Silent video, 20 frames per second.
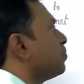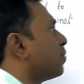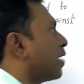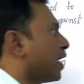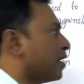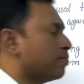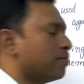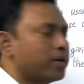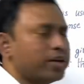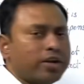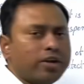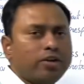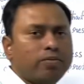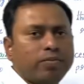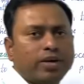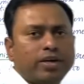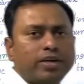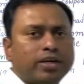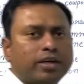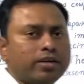primary
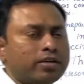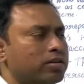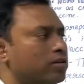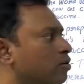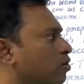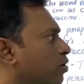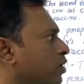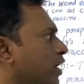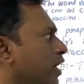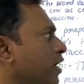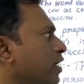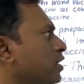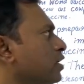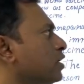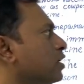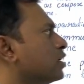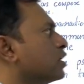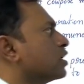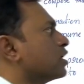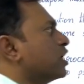immunity. Okay,
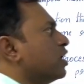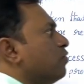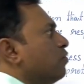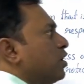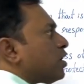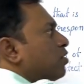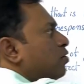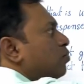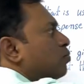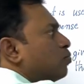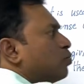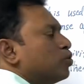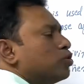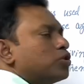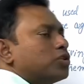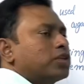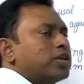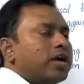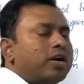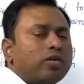giving
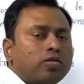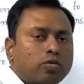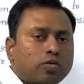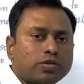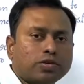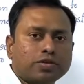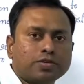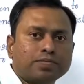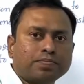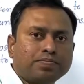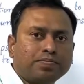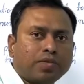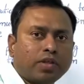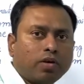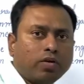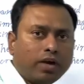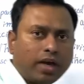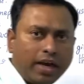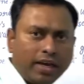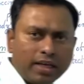booster dose.
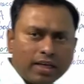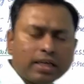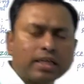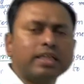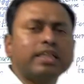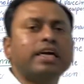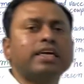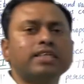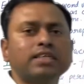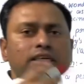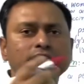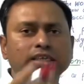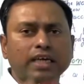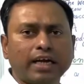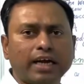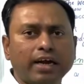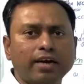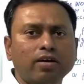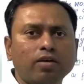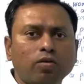Okay, that is the
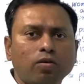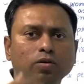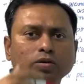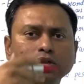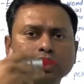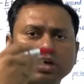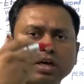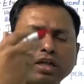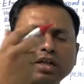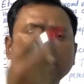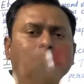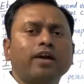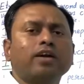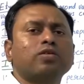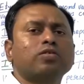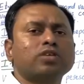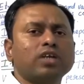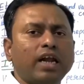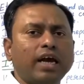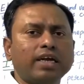second dose, third
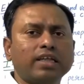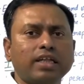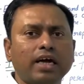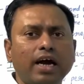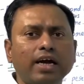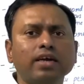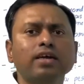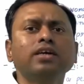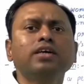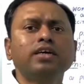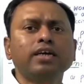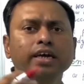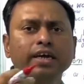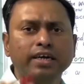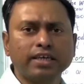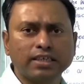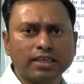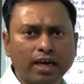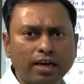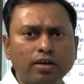dose, like that. It
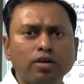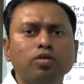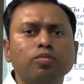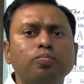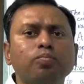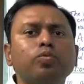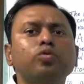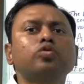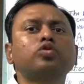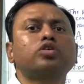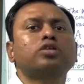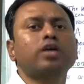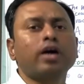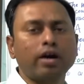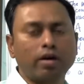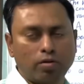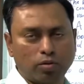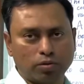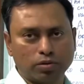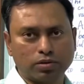is a
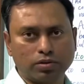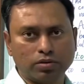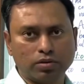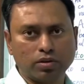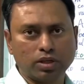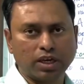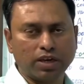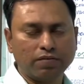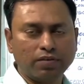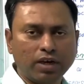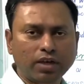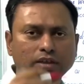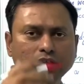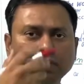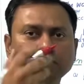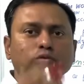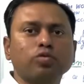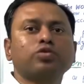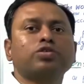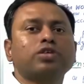booster dose, giving the
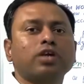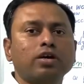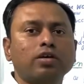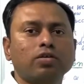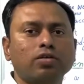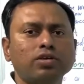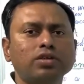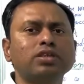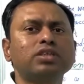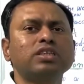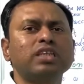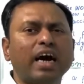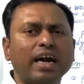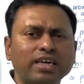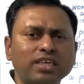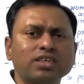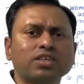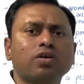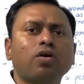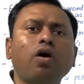booster dose, that
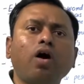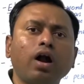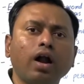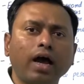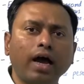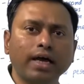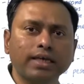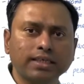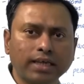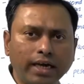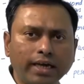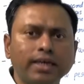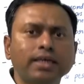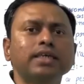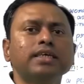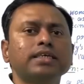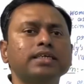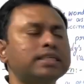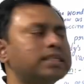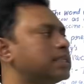is called as a
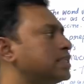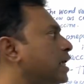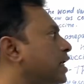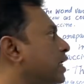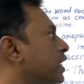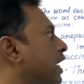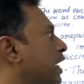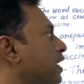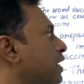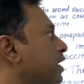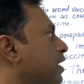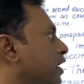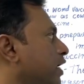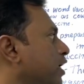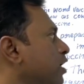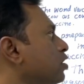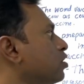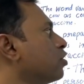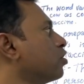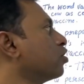
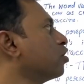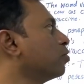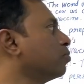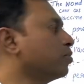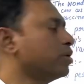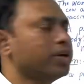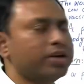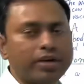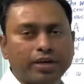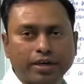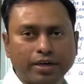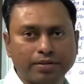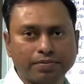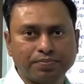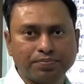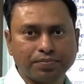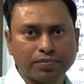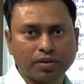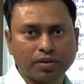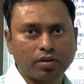secondary immunity.
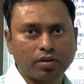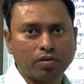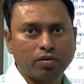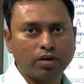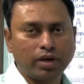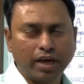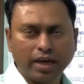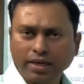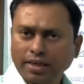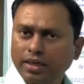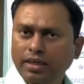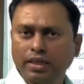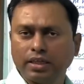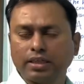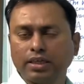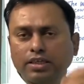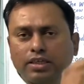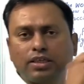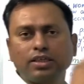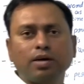Okay,
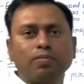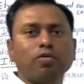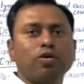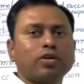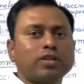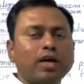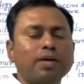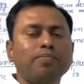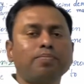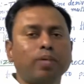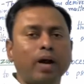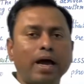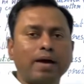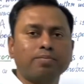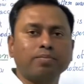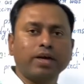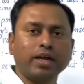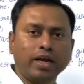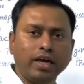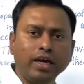this is about the
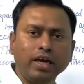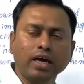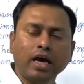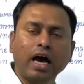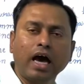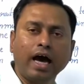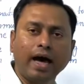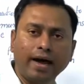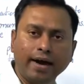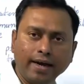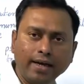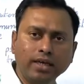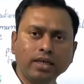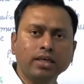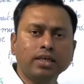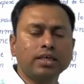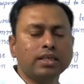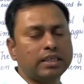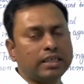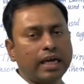primary and
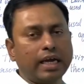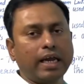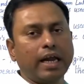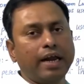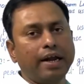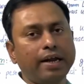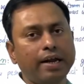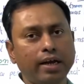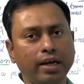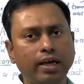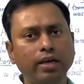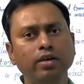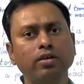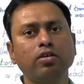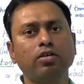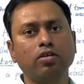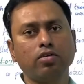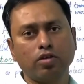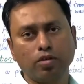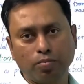secondary
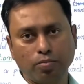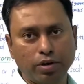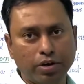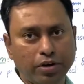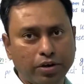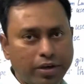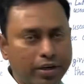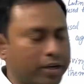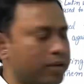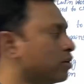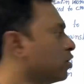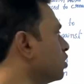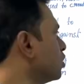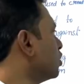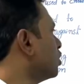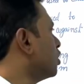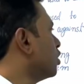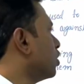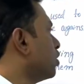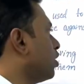immunity.
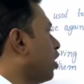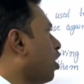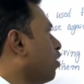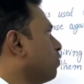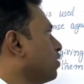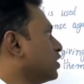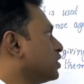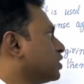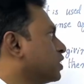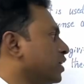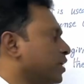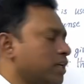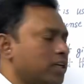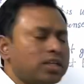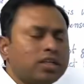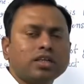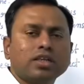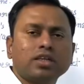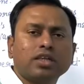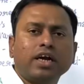Now we'll study
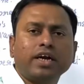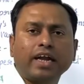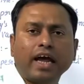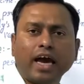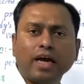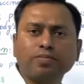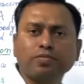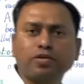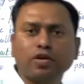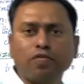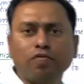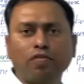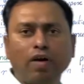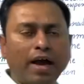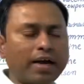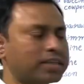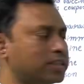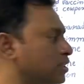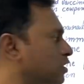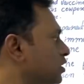the types of
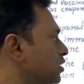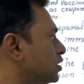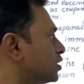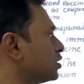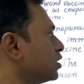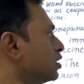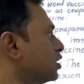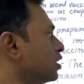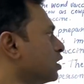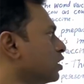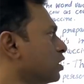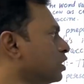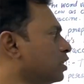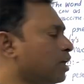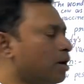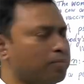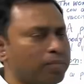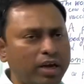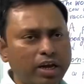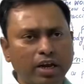vaccines.
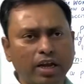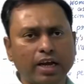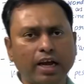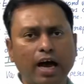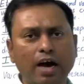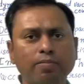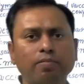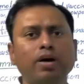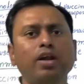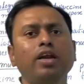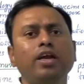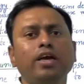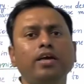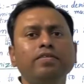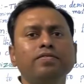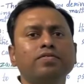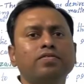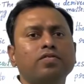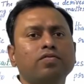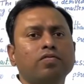The very
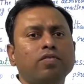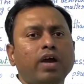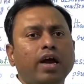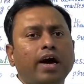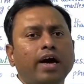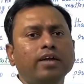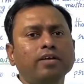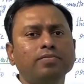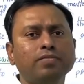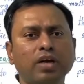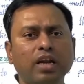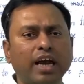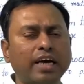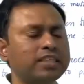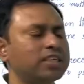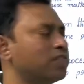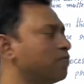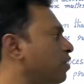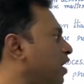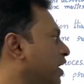commonly we are
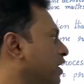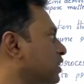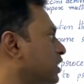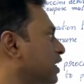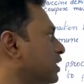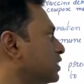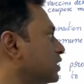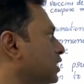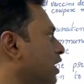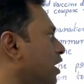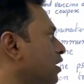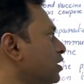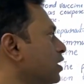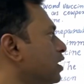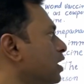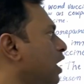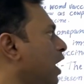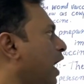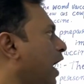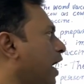classifying, that is the
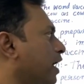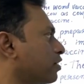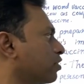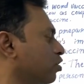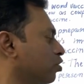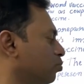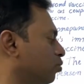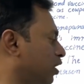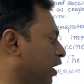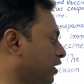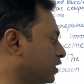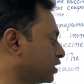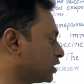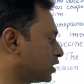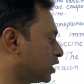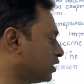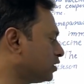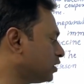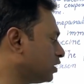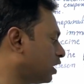active
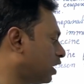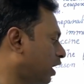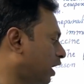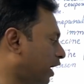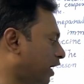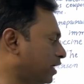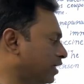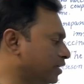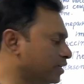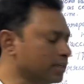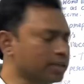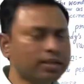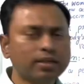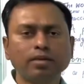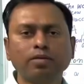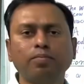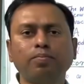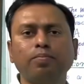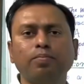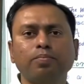immunization and
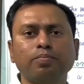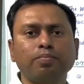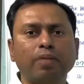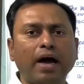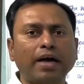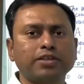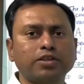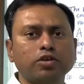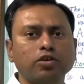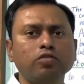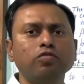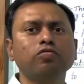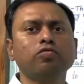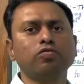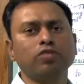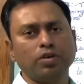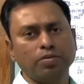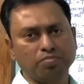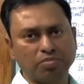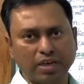passive
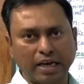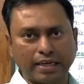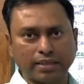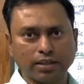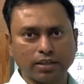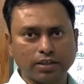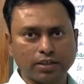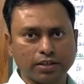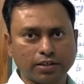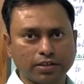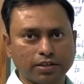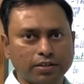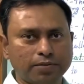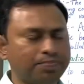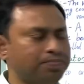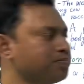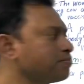immunizations.